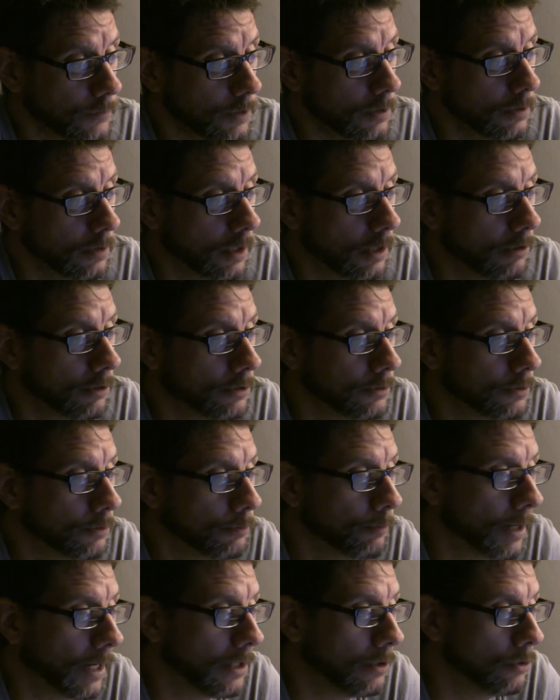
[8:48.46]
there is
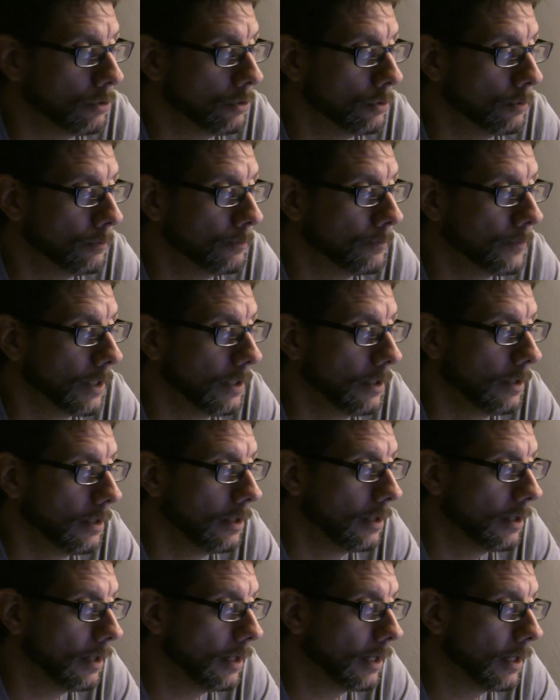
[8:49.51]
by whom,
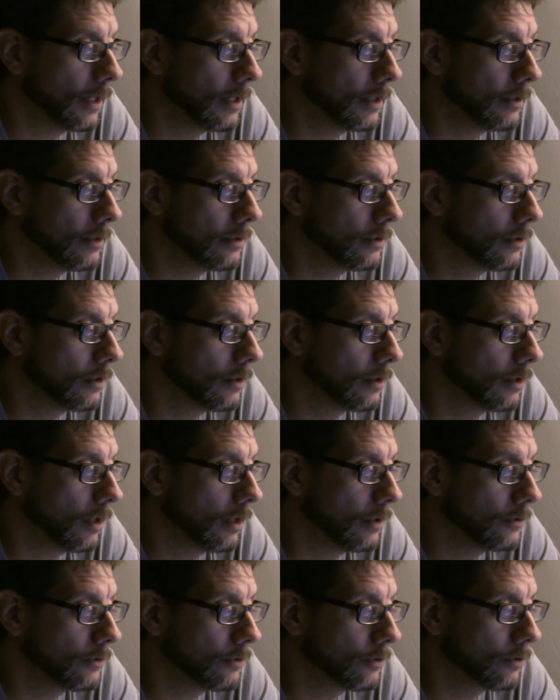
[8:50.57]
and I
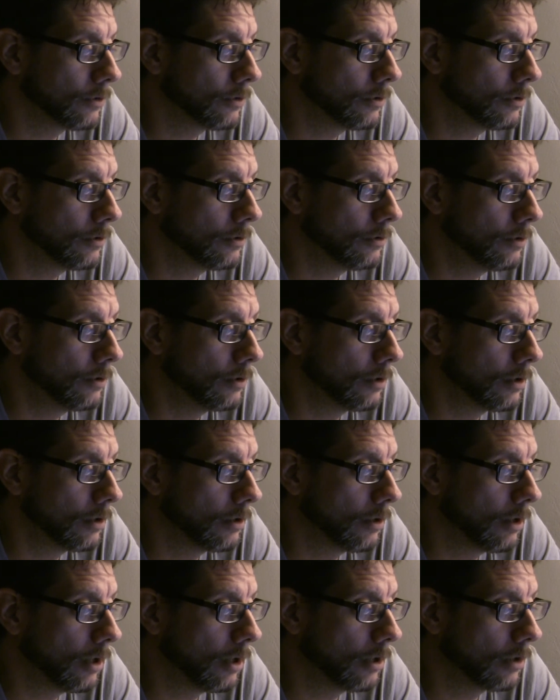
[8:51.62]
insert the
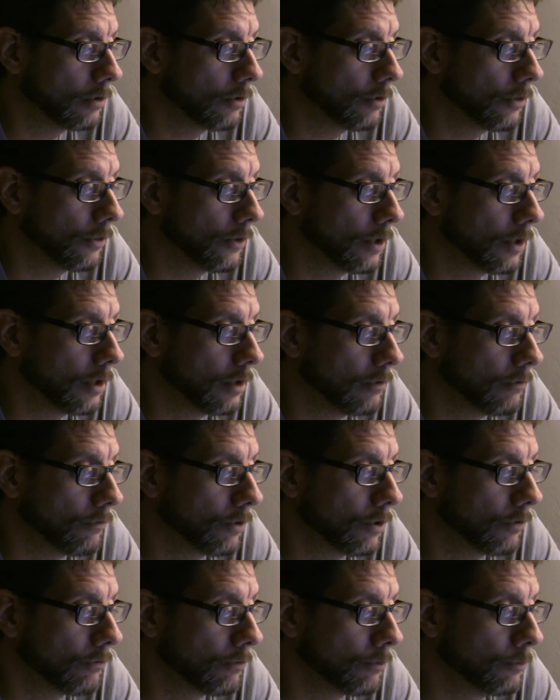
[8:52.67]
article "the" in
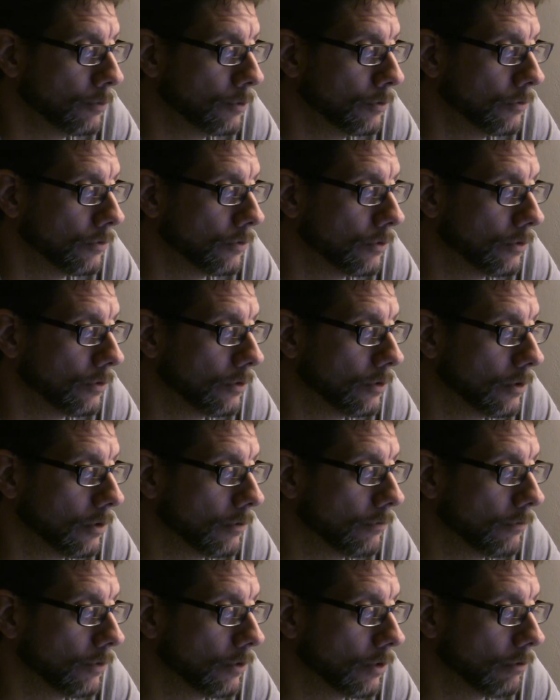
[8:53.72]
front of removal
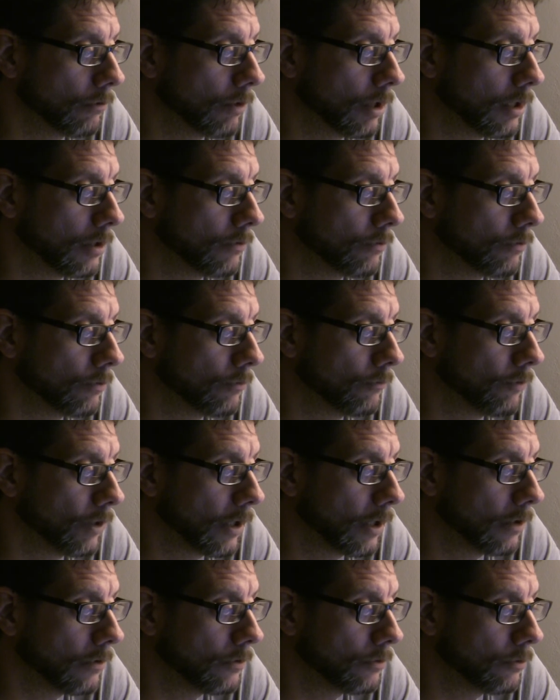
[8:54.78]
of voting rights from
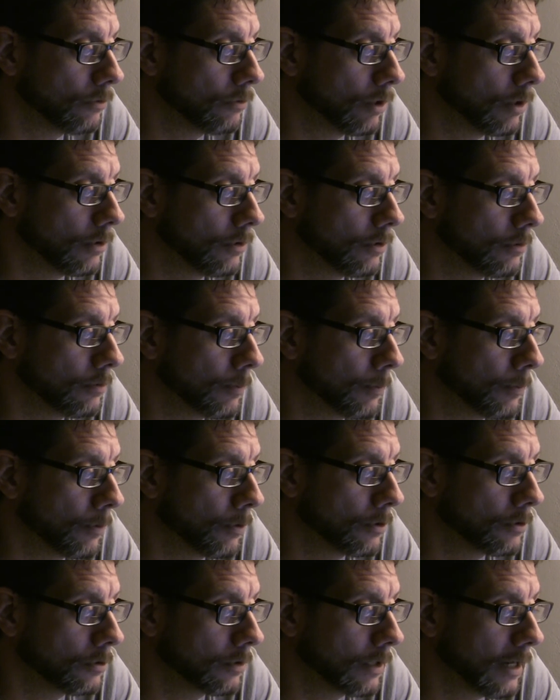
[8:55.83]
felons who are
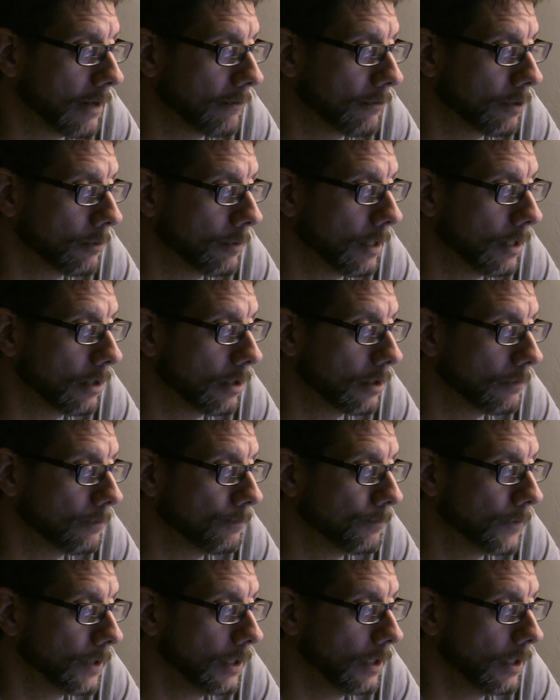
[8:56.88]
disproportionately African American.
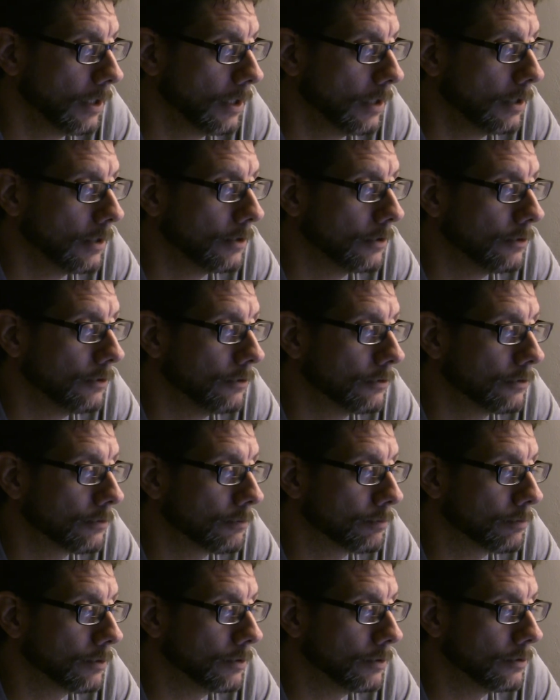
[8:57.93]
Use
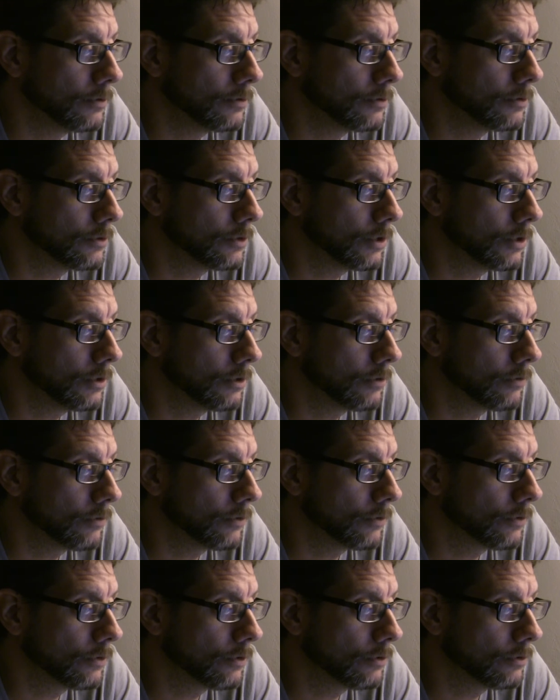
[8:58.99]
of police changes for
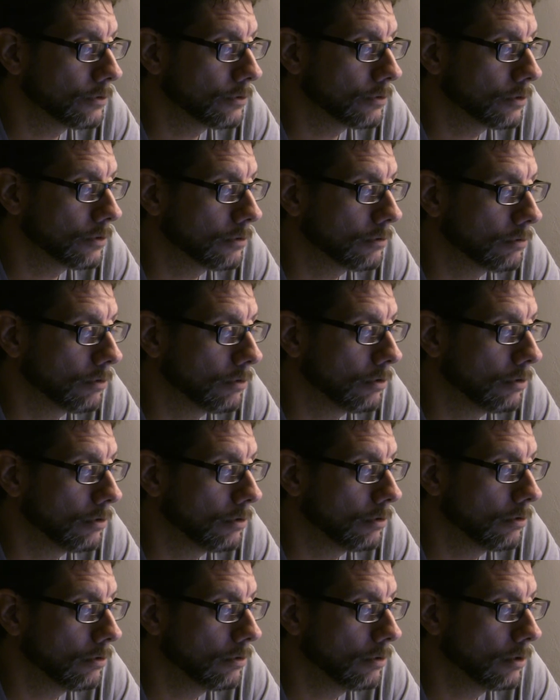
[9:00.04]
social
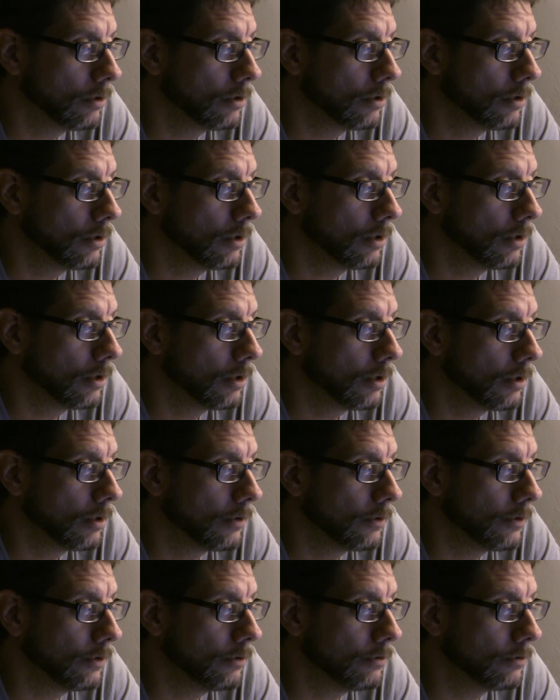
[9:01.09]
control.
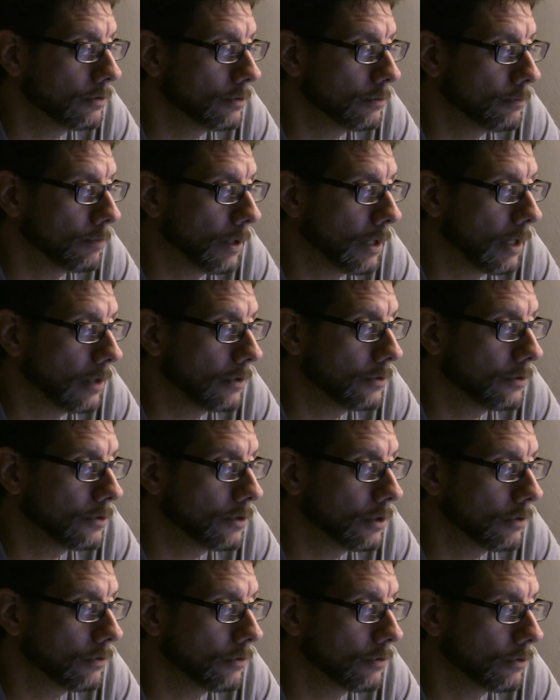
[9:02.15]
The use of policy
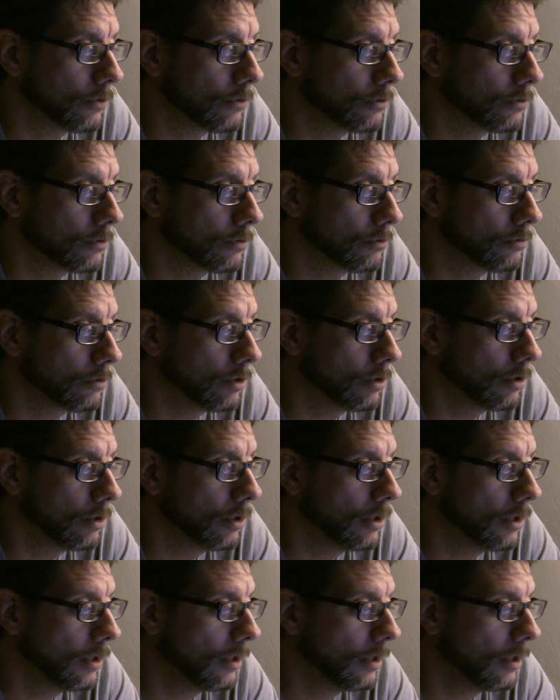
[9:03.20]
changes for social control